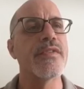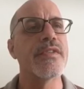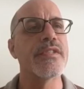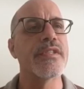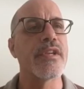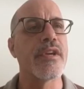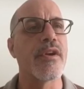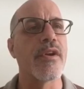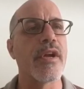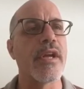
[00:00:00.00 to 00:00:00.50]

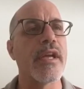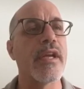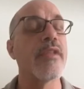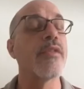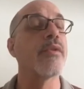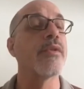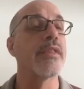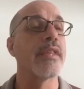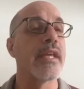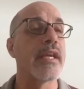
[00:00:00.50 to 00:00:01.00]
area, and
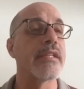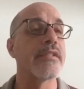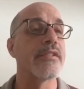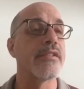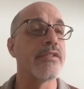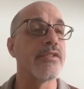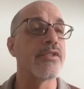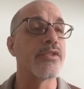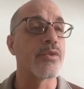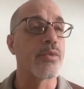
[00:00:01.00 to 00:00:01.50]
that's in
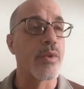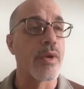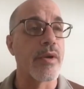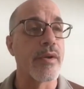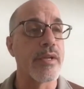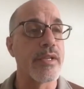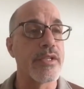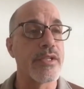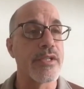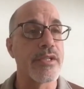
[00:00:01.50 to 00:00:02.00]
square
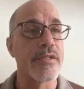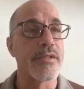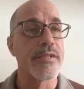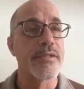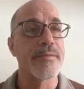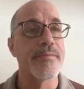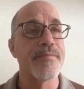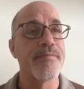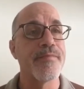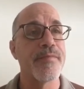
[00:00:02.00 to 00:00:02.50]
inches,
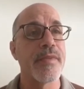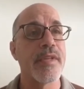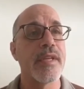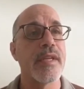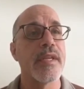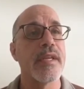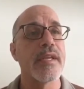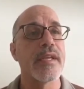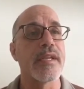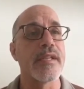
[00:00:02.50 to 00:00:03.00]

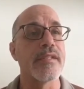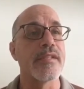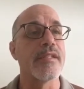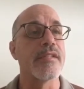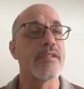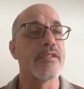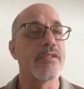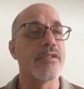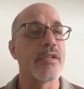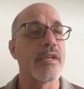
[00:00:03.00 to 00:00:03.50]
because
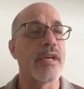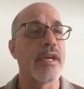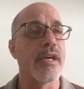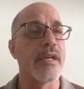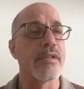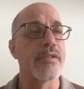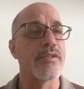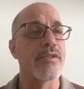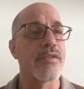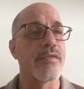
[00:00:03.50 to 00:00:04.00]
it's
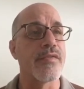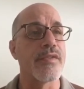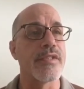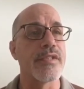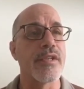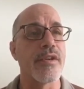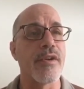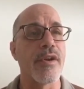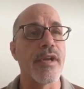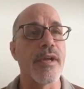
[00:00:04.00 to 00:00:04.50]
surface
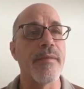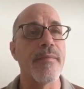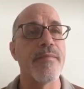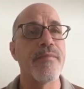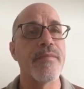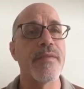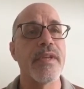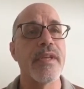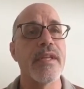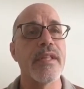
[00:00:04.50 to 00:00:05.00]
area.
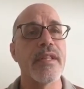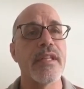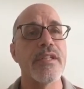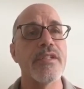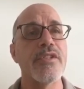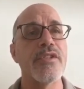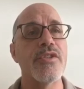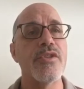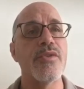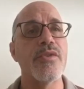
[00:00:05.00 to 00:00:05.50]
Let's
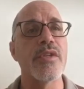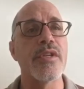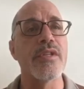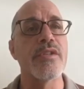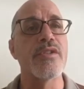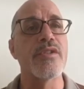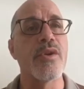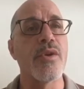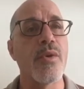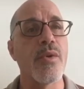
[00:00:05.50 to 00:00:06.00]
do the
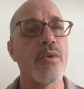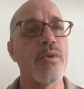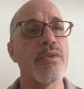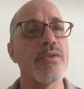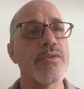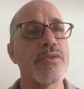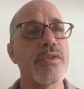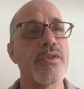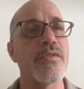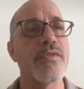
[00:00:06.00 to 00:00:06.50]
total
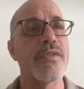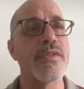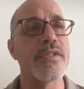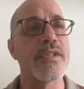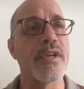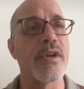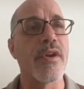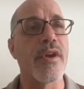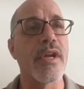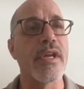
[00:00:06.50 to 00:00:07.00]
surface
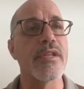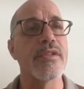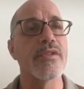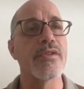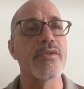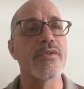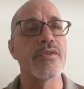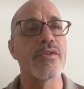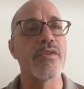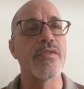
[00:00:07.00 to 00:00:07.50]
area. So
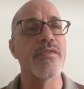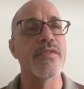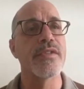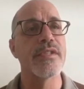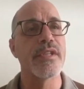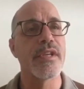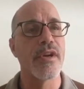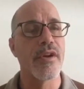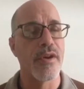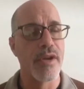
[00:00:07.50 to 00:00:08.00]
surface
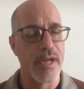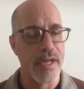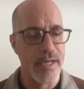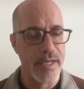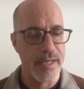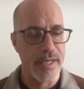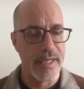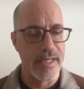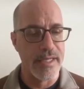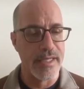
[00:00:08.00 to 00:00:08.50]
area,
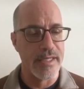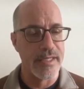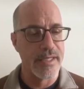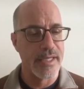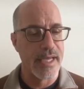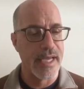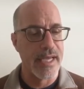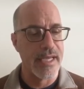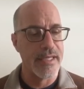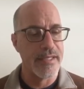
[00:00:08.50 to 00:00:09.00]
in this
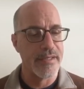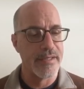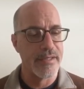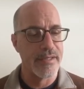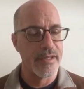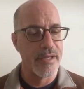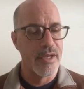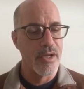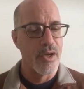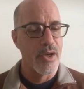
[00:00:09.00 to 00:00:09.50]
case,
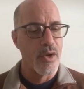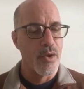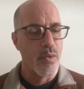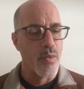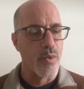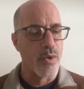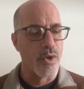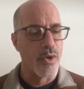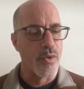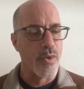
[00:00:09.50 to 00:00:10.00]
we're
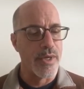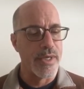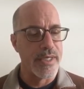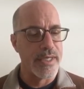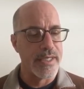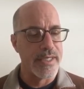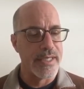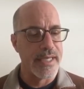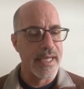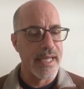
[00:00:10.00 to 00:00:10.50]
going to
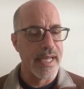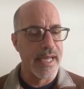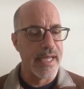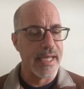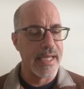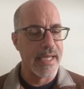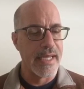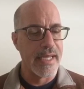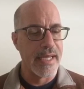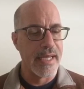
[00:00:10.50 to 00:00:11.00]

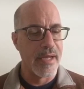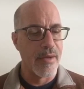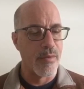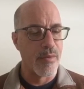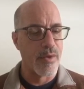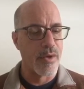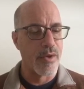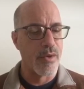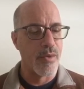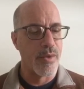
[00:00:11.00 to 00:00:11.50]
take and we're
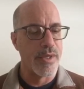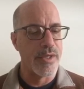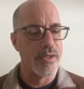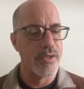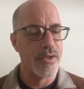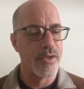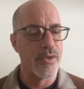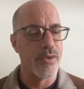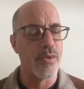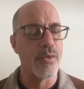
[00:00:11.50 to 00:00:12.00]
going
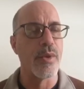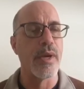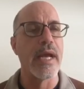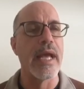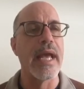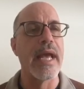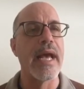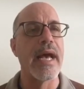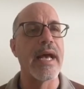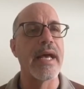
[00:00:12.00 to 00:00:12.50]
to
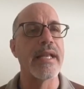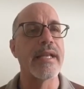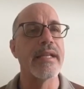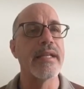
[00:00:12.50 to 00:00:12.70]
add